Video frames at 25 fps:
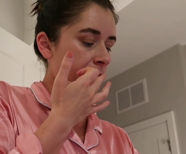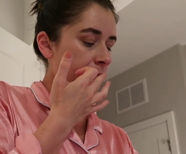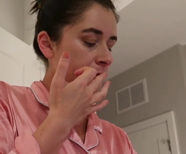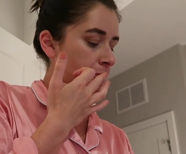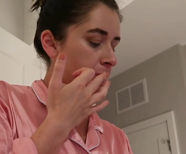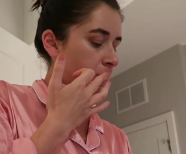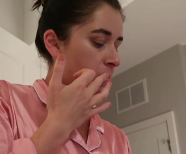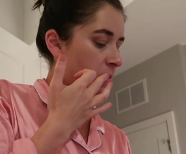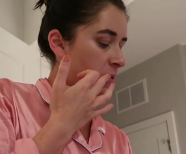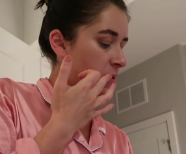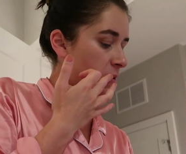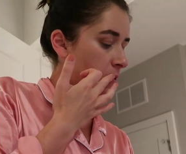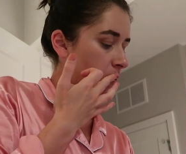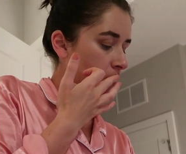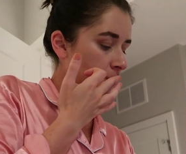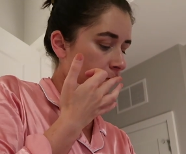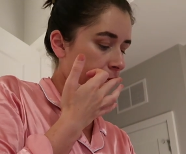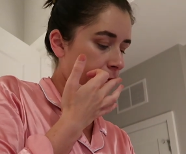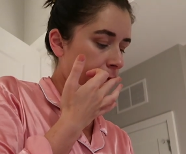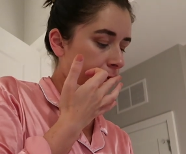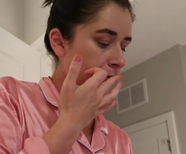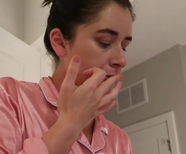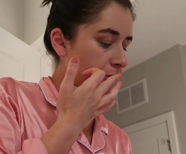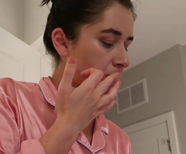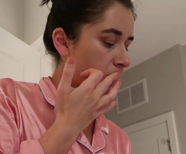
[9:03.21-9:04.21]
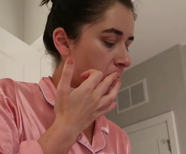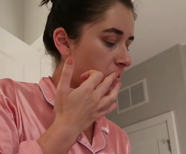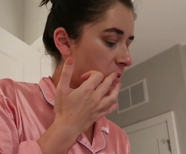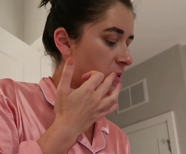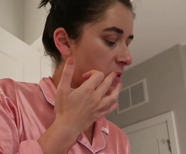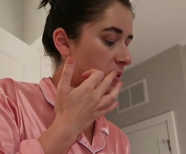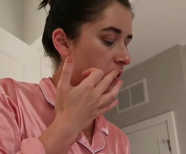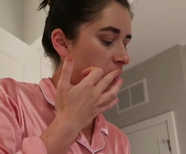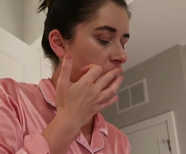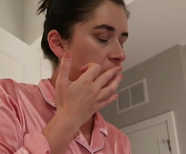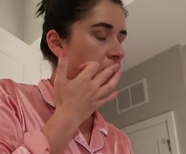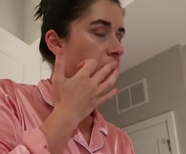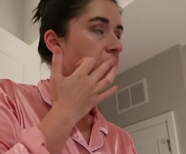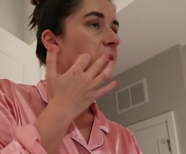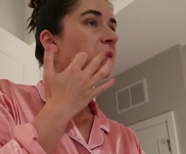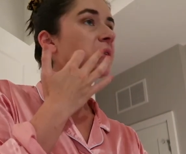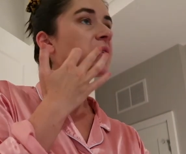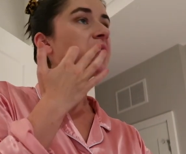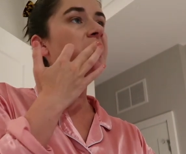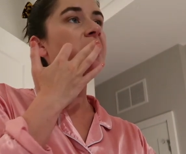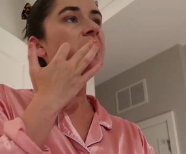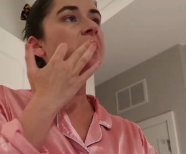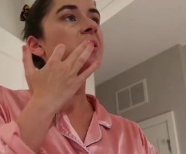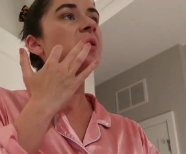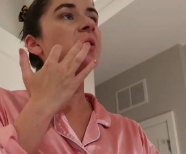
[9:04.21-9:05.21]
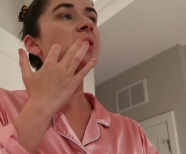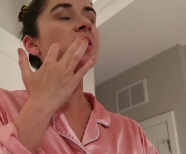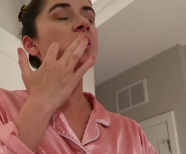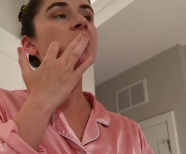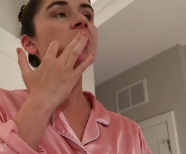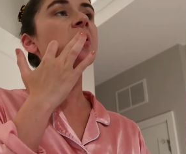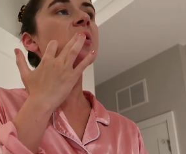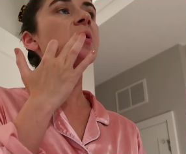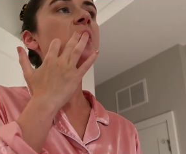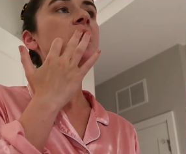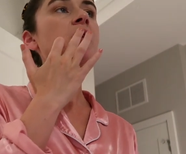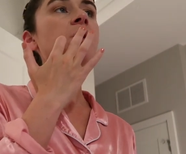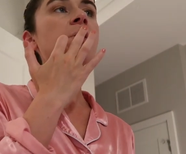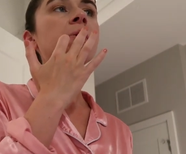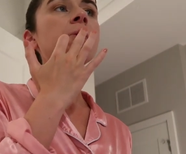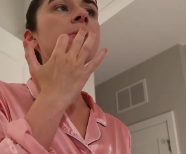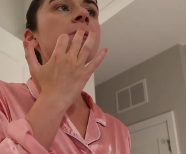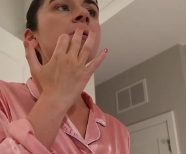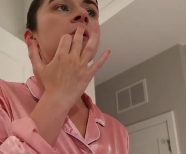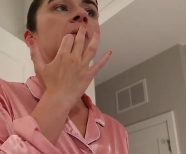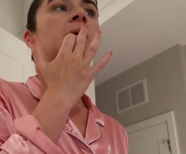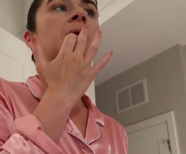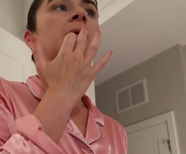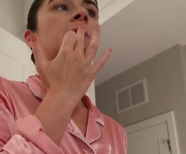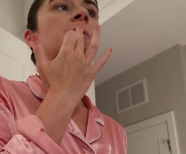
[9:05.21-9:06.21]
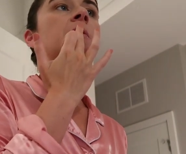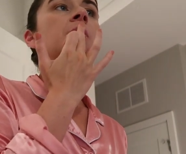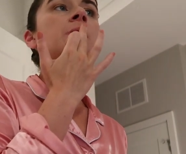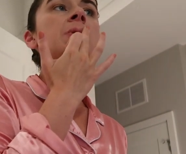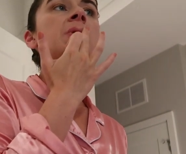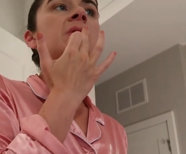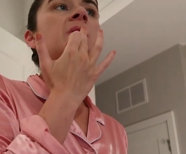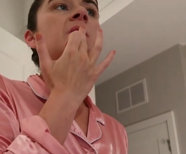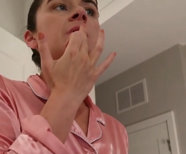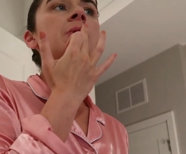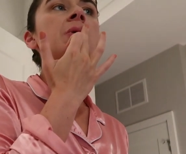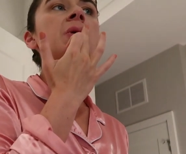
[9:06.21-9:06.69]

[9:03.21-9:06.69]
(silence)